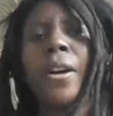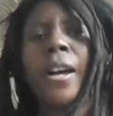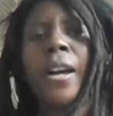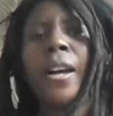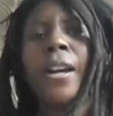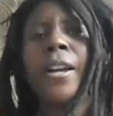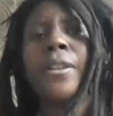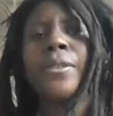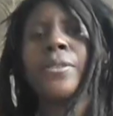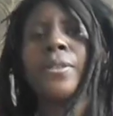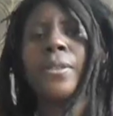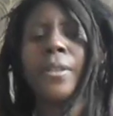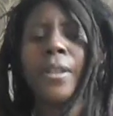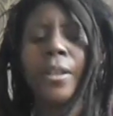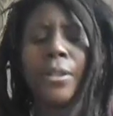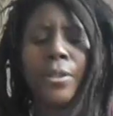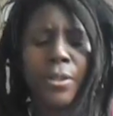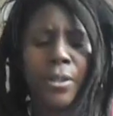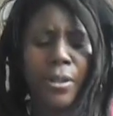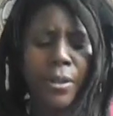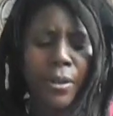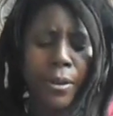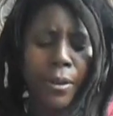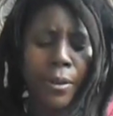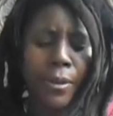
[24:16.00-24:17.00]
eyes and lets
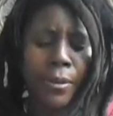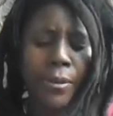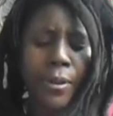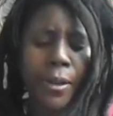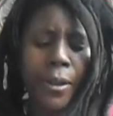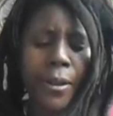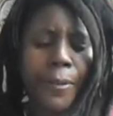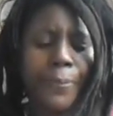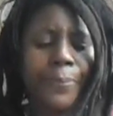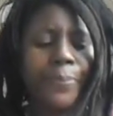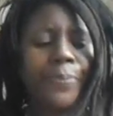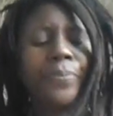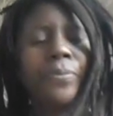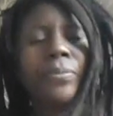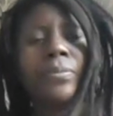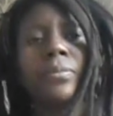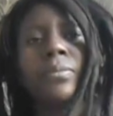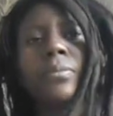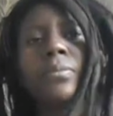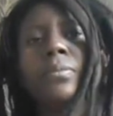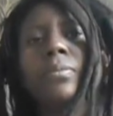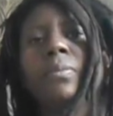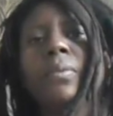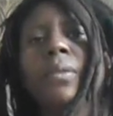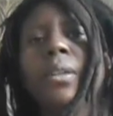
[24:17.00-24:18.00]
you know that
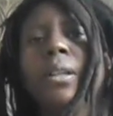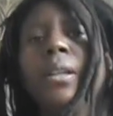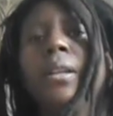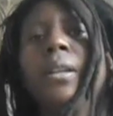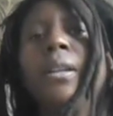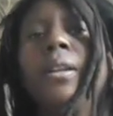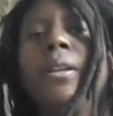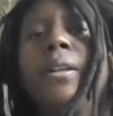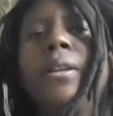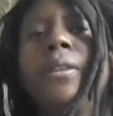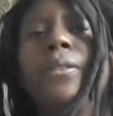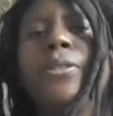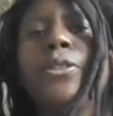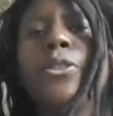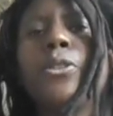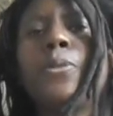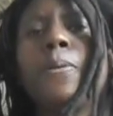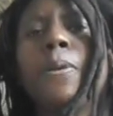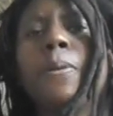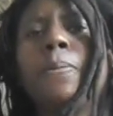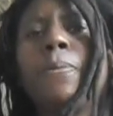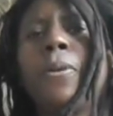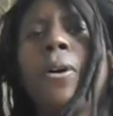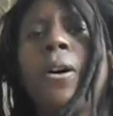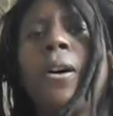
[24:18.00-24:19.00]
there's
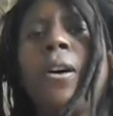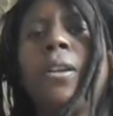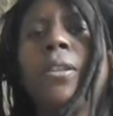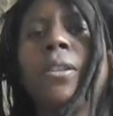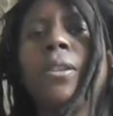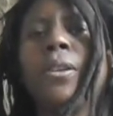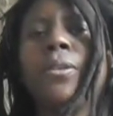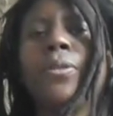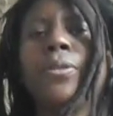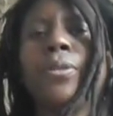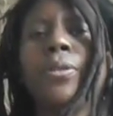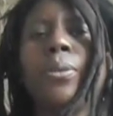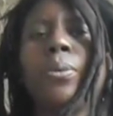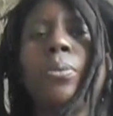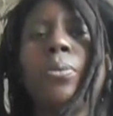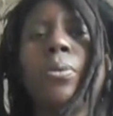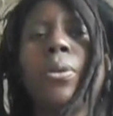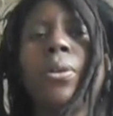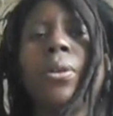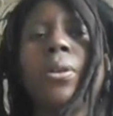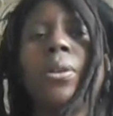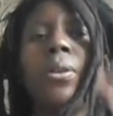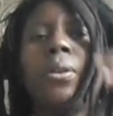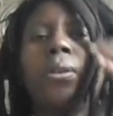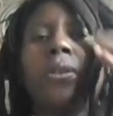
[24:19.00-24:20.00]
people all over the
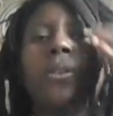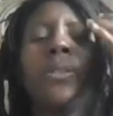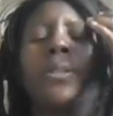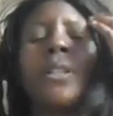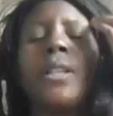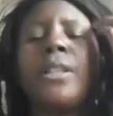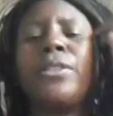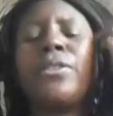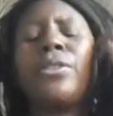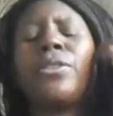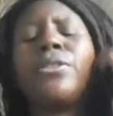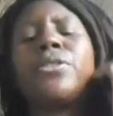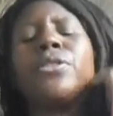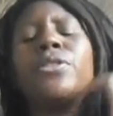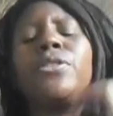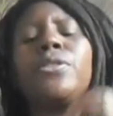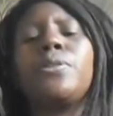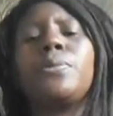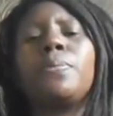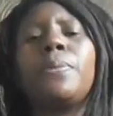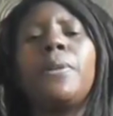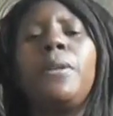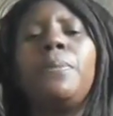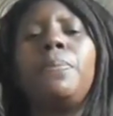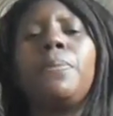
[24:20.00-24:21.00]
world, indigenous
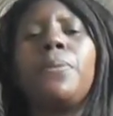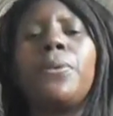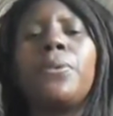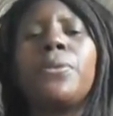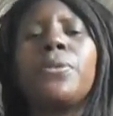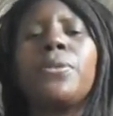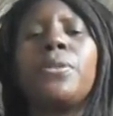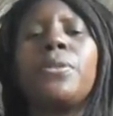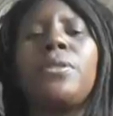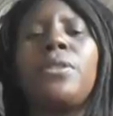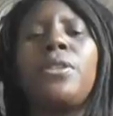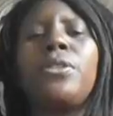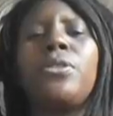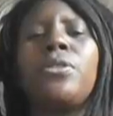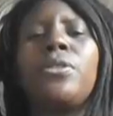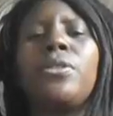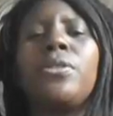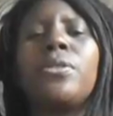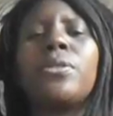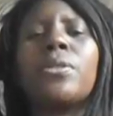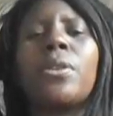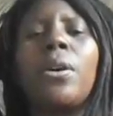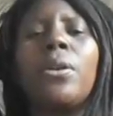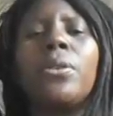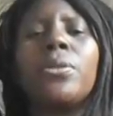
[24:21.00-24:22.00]
peoples,
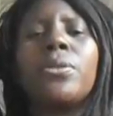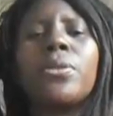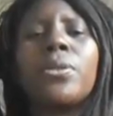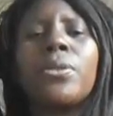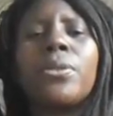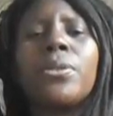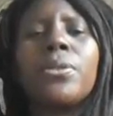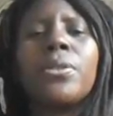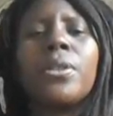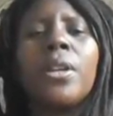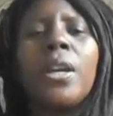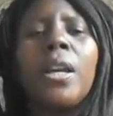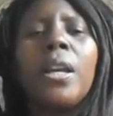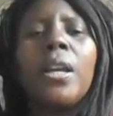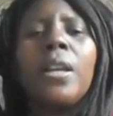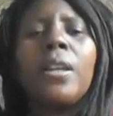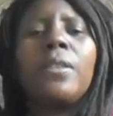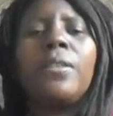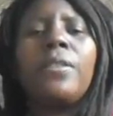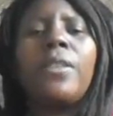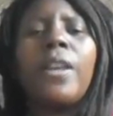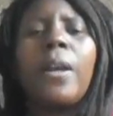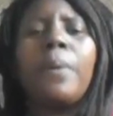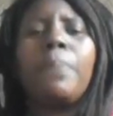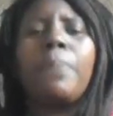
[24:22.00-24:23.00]
indigenous cultures,
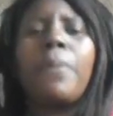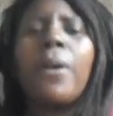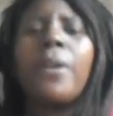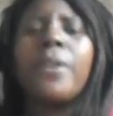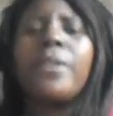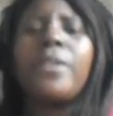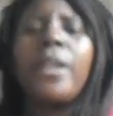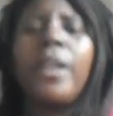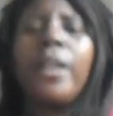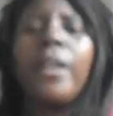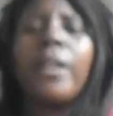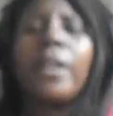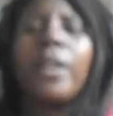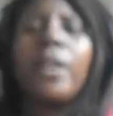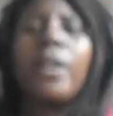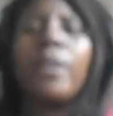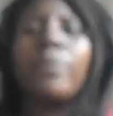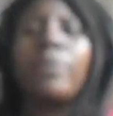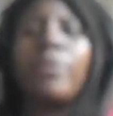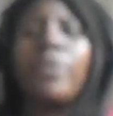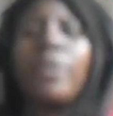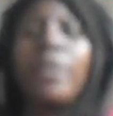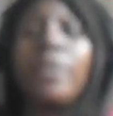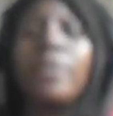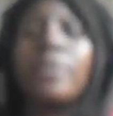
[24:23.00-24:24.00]
that partake
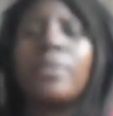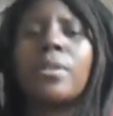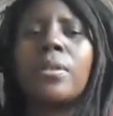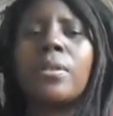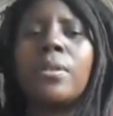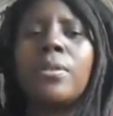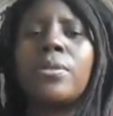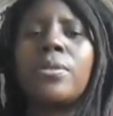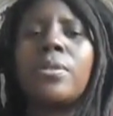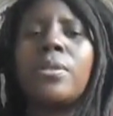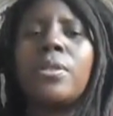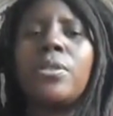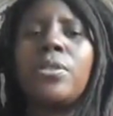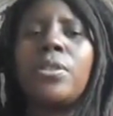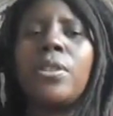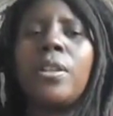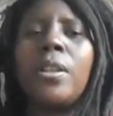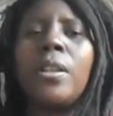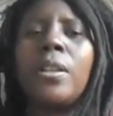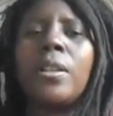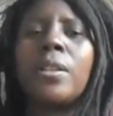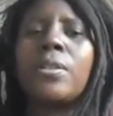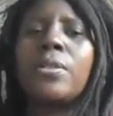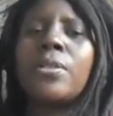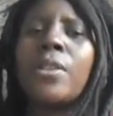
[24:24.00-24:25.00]
of these
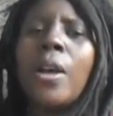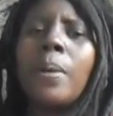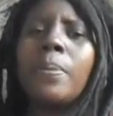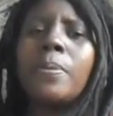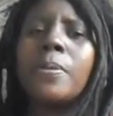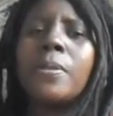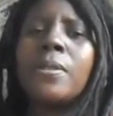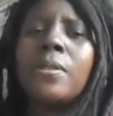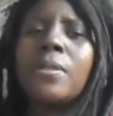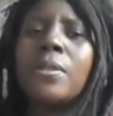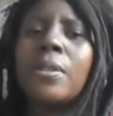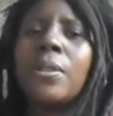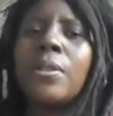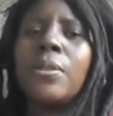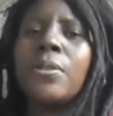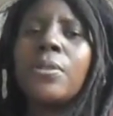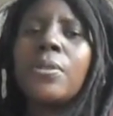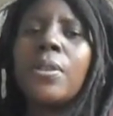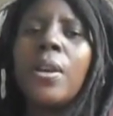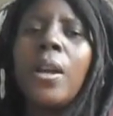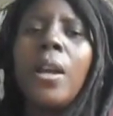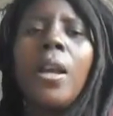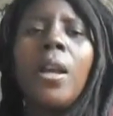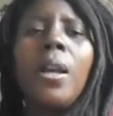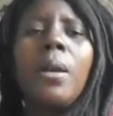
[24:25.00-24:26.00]
hallucinogenic substances,
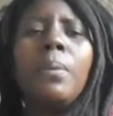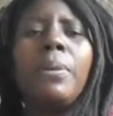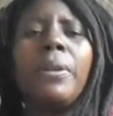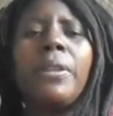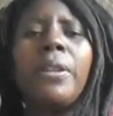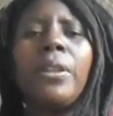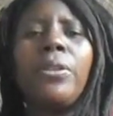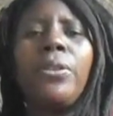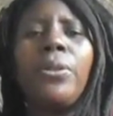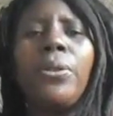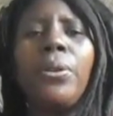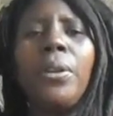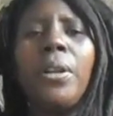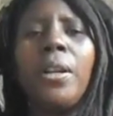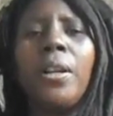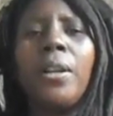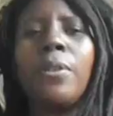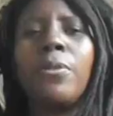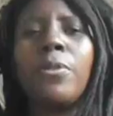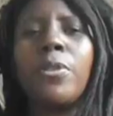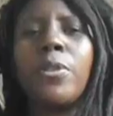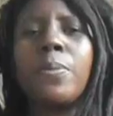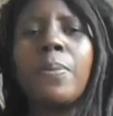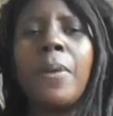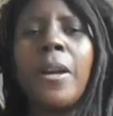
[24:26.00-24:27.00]
but they do it in a
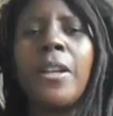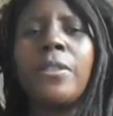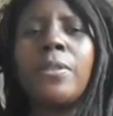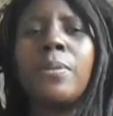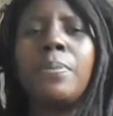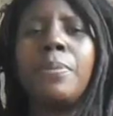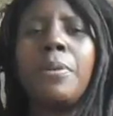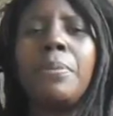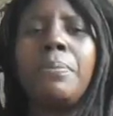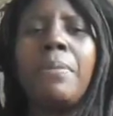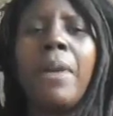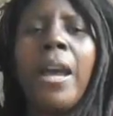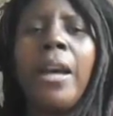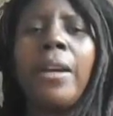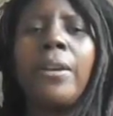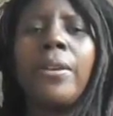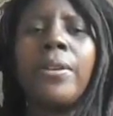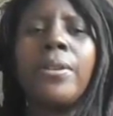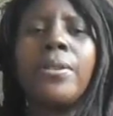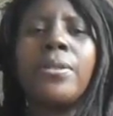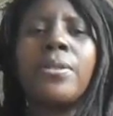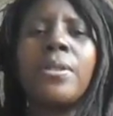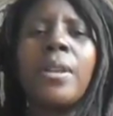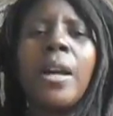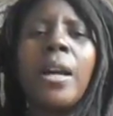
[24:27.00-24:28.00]
responsible manner.
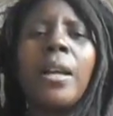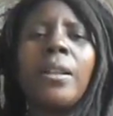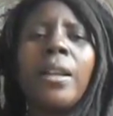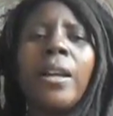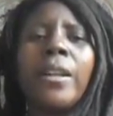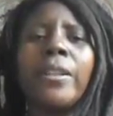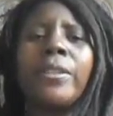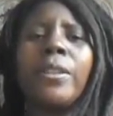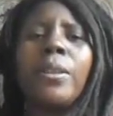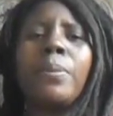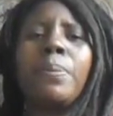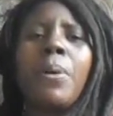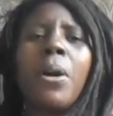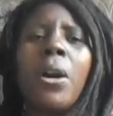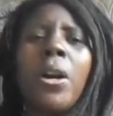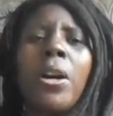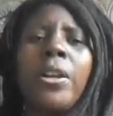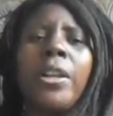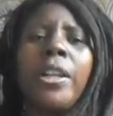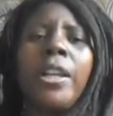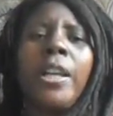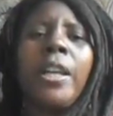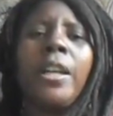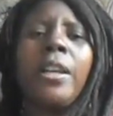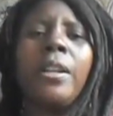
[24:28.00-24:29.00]
It's not like they're
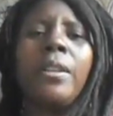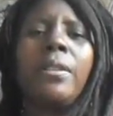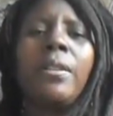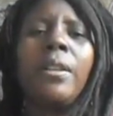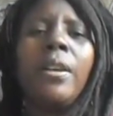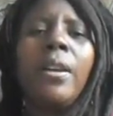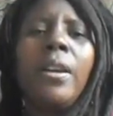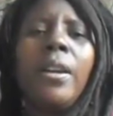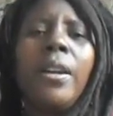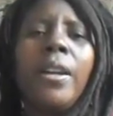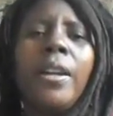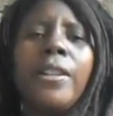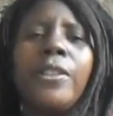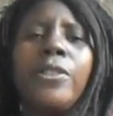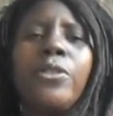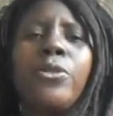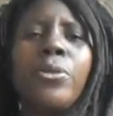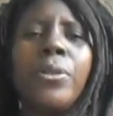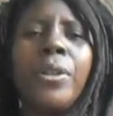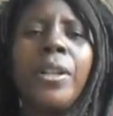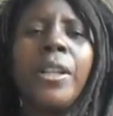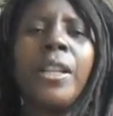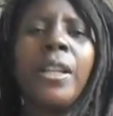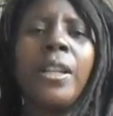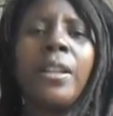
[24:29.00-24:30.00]
partying and
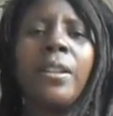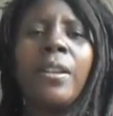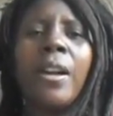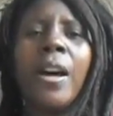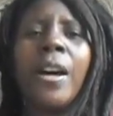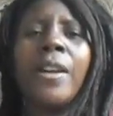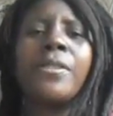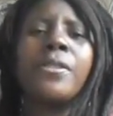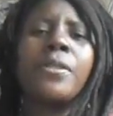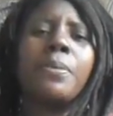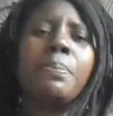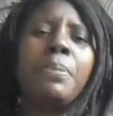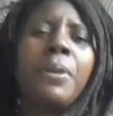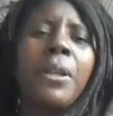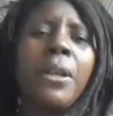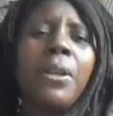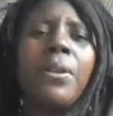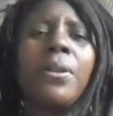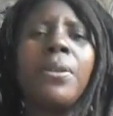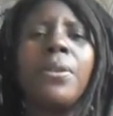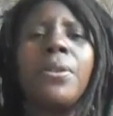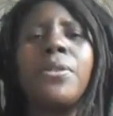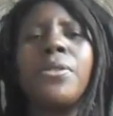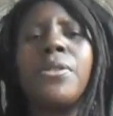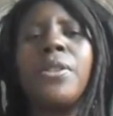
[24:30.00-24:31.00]
drinking lots of
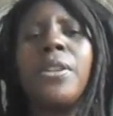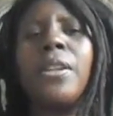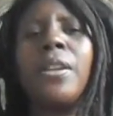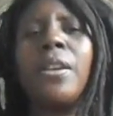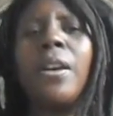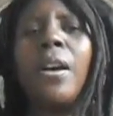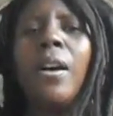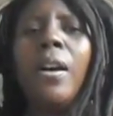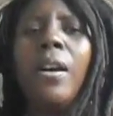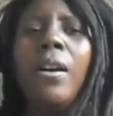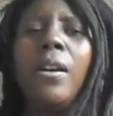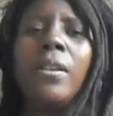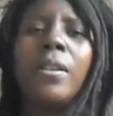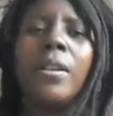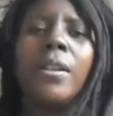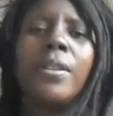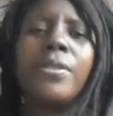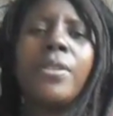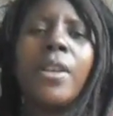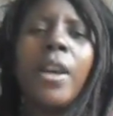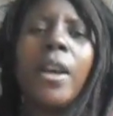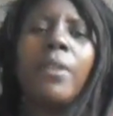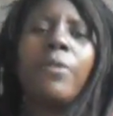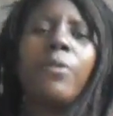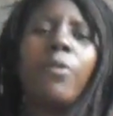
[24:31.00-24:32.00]
beers and, oh,
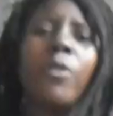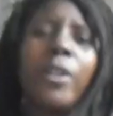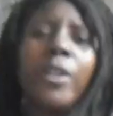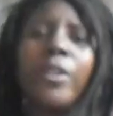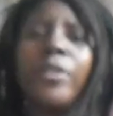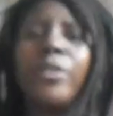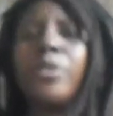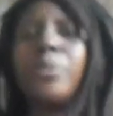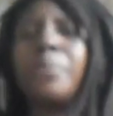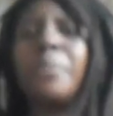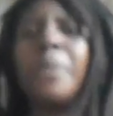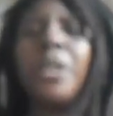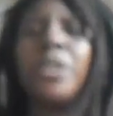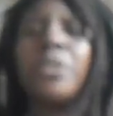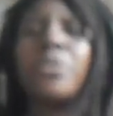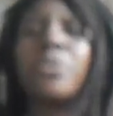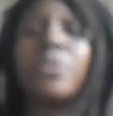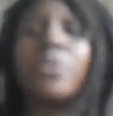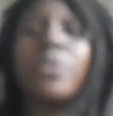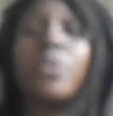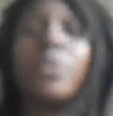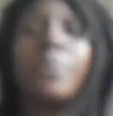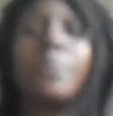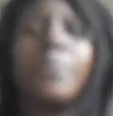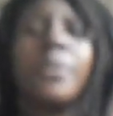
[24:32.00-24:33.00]
let's have one of these
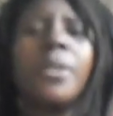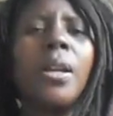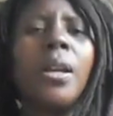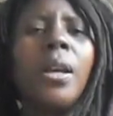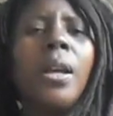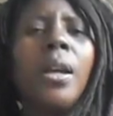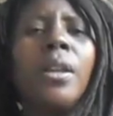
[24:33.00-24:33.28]
mushrooms.